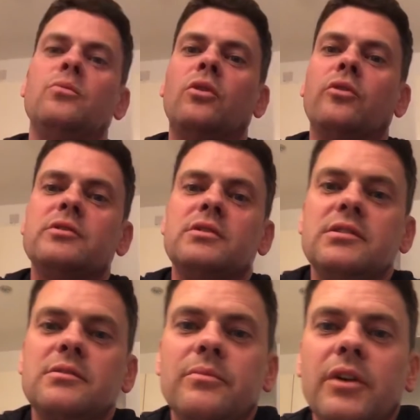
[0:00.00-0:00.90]

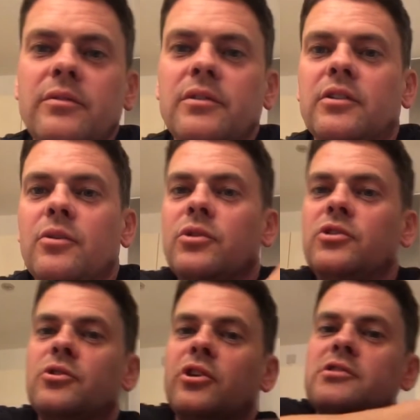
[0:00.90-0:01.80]
warranties, and I don't want
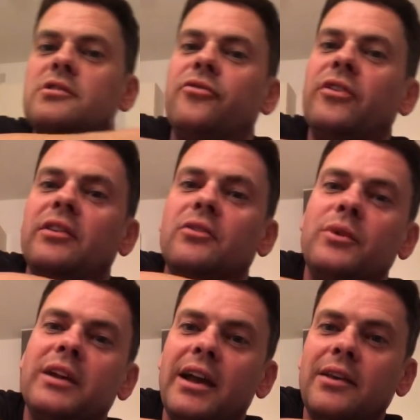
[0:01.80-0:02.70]
you guys to think that
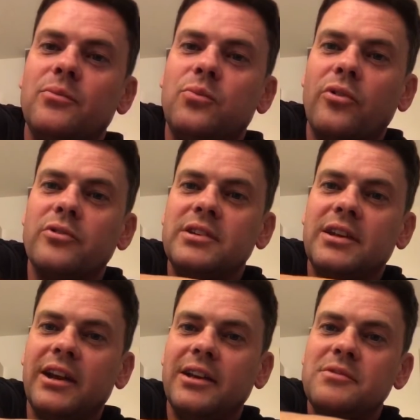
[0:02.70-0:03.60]
we're getting warranty
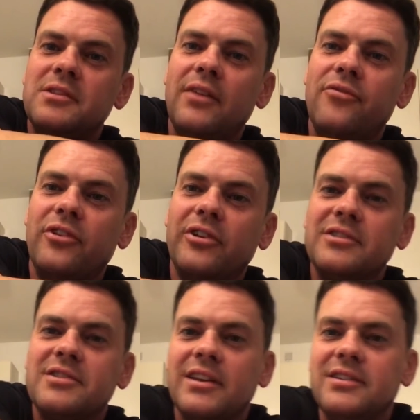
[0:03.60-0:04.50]
claims left, right
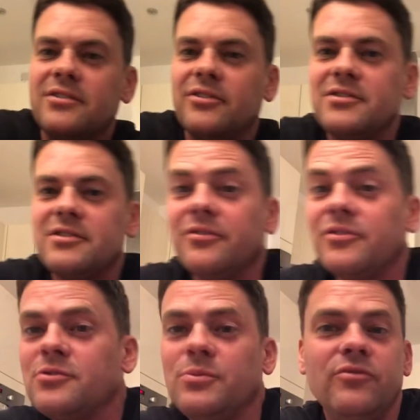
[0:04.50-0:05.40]
and centre on stuff,
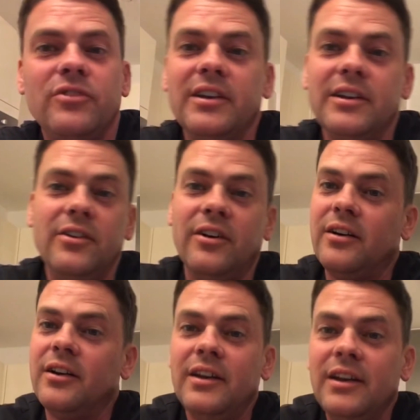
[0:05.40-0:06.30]
because we're really
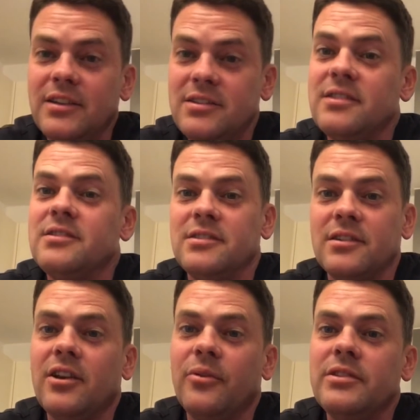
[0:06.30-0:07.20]
not. This is
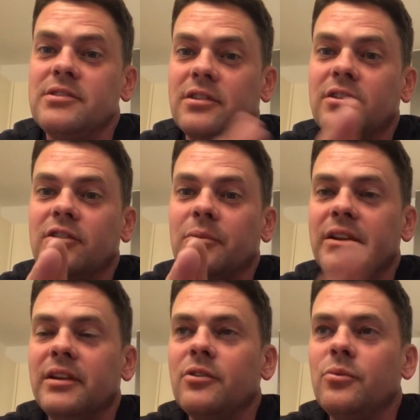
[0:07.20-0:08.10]
a coincidence, I
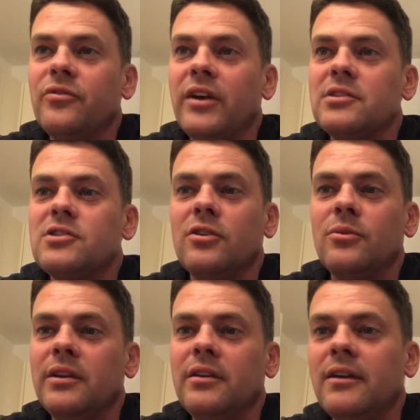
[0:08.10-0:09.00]
mean, that we've had
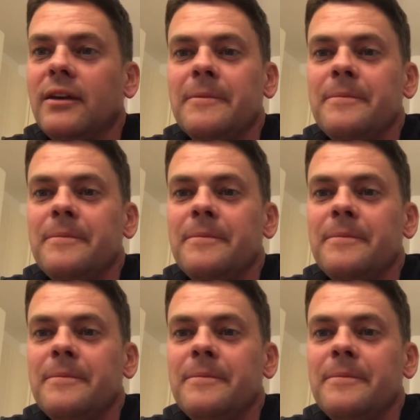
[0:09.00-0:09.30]
2 in